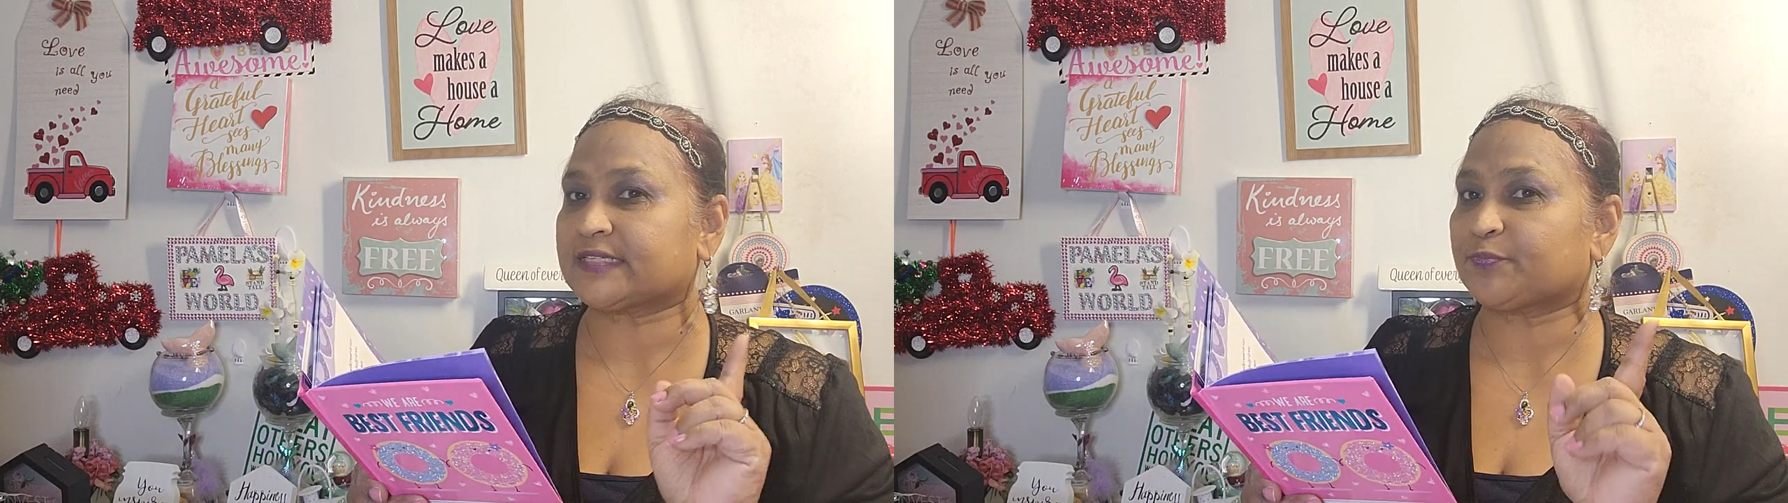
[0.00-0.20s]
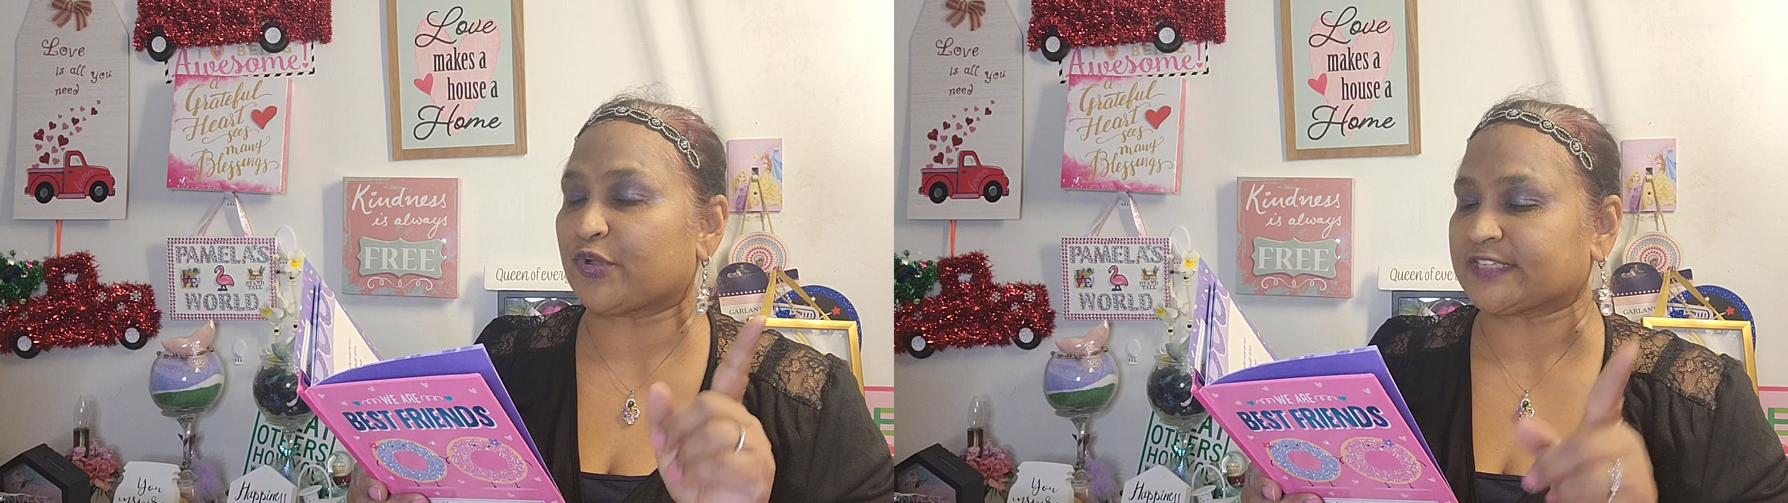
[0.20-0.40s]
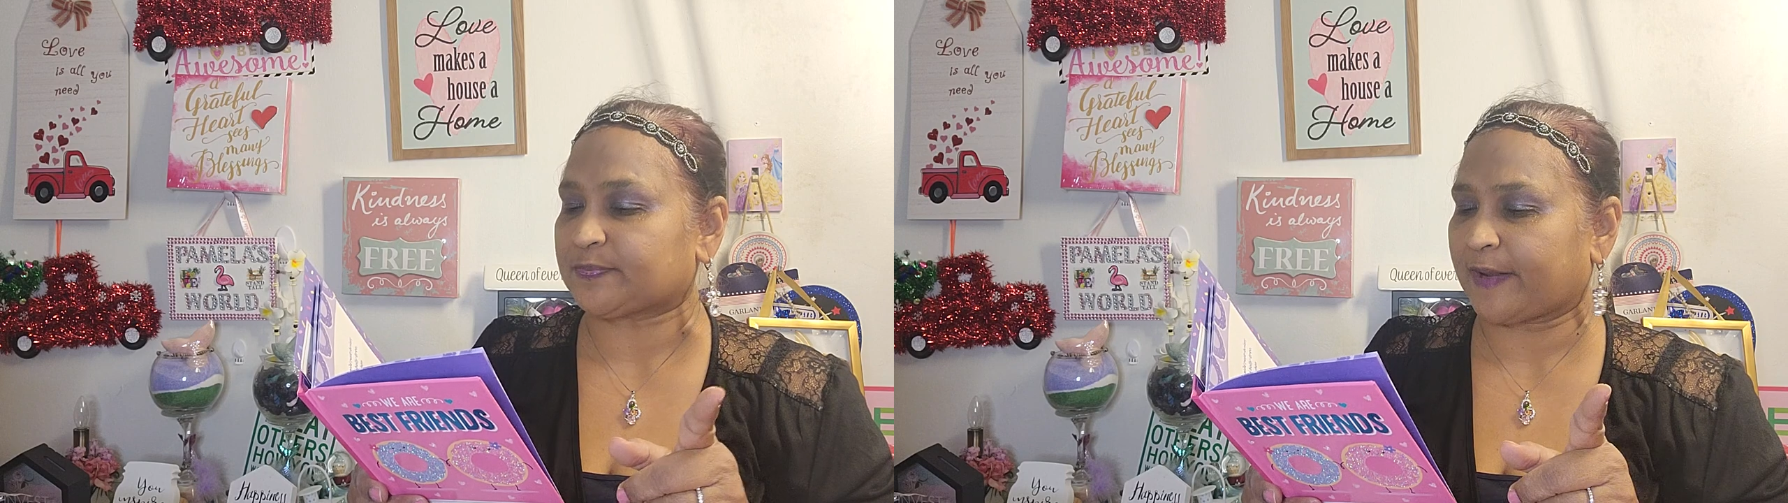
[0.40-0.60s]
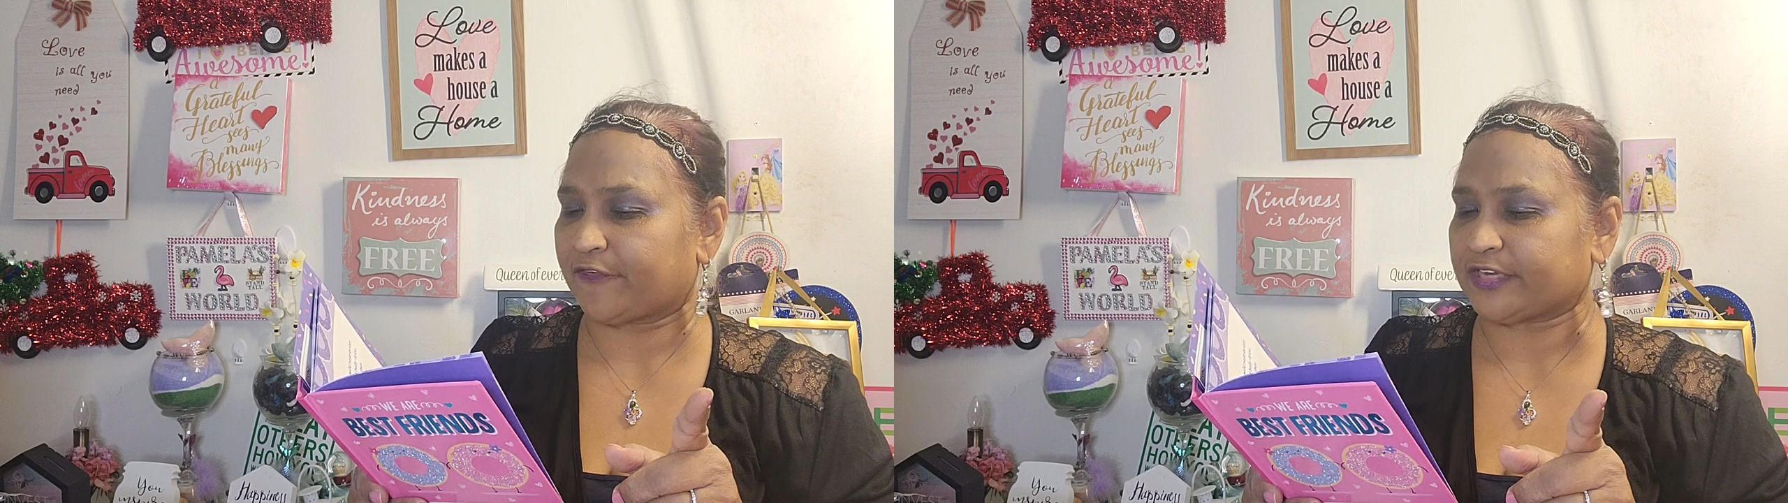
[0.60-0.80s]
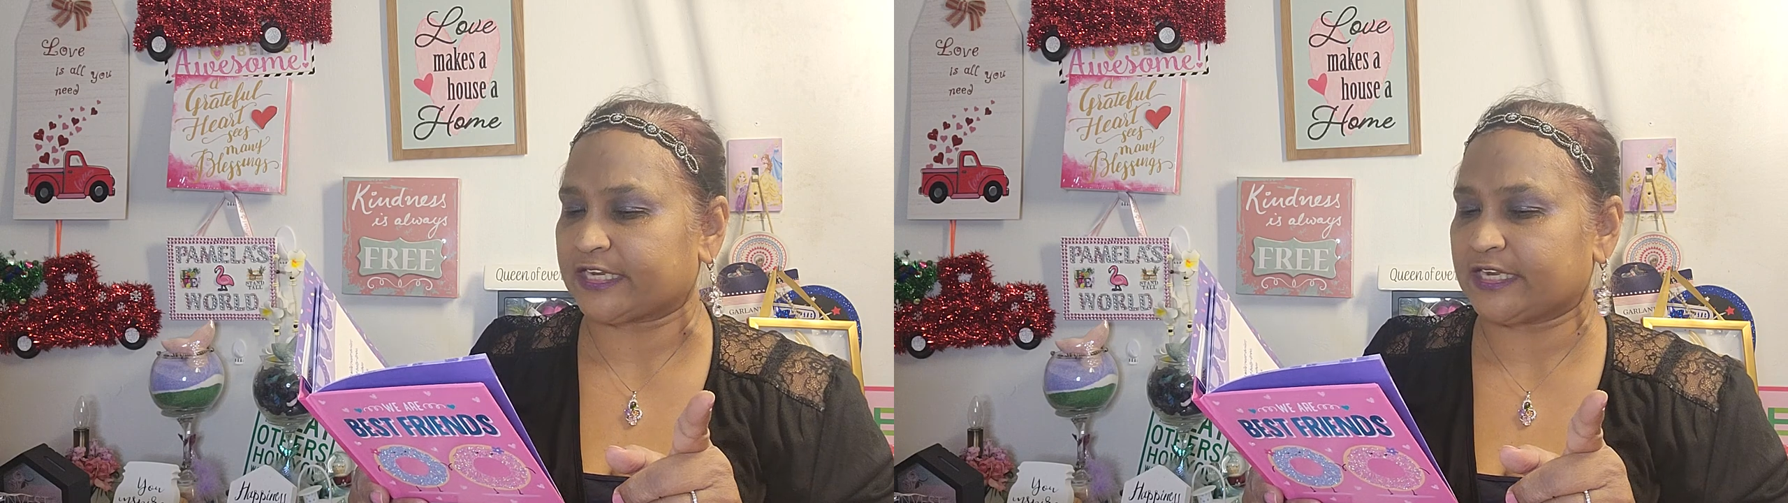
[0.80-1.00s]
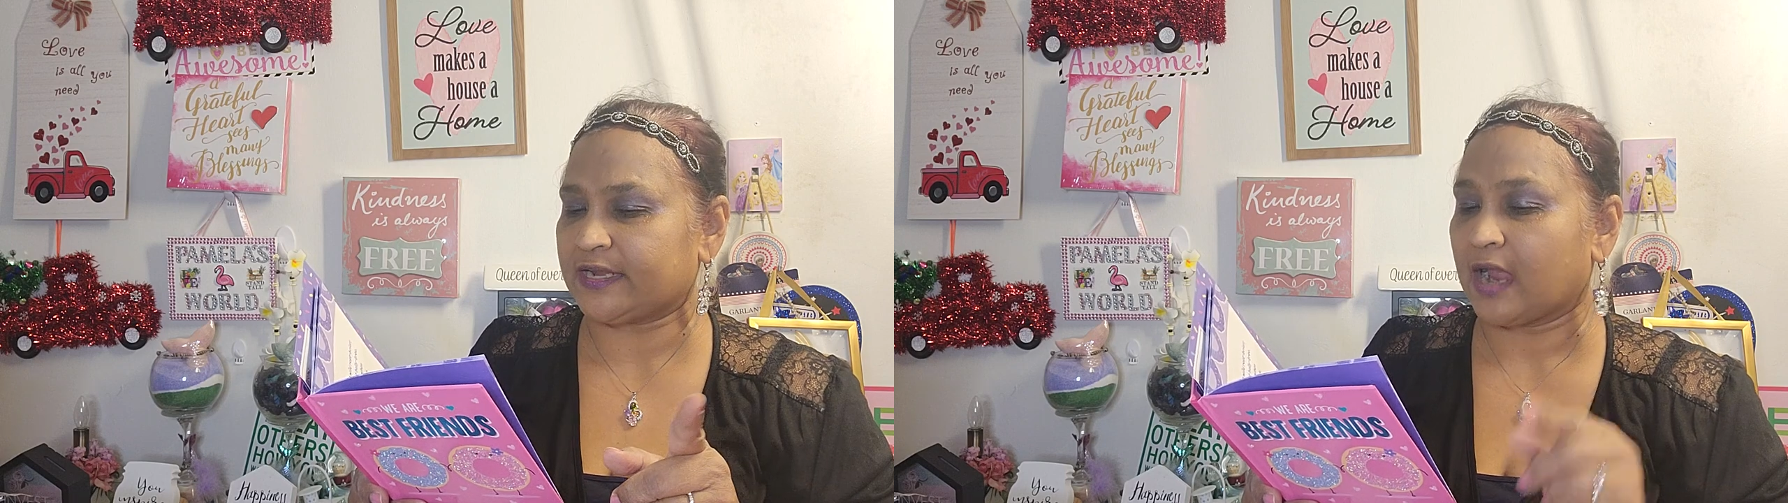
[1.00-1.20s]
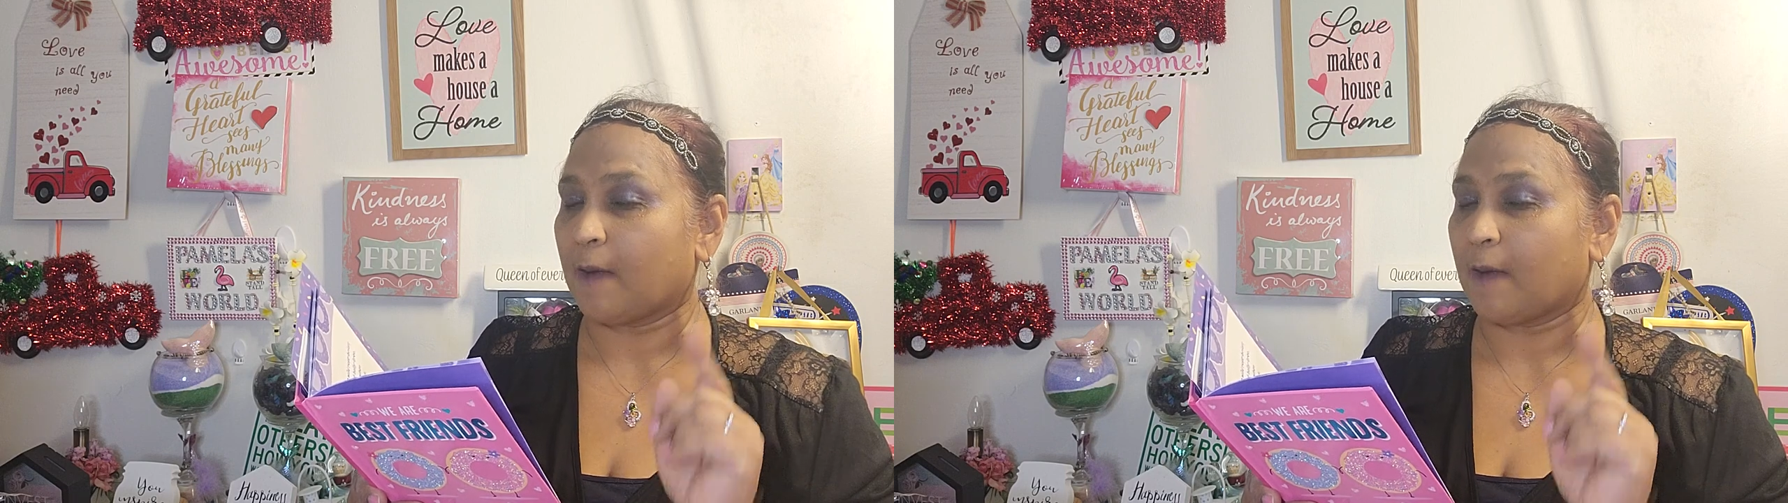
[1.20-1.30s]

prosperity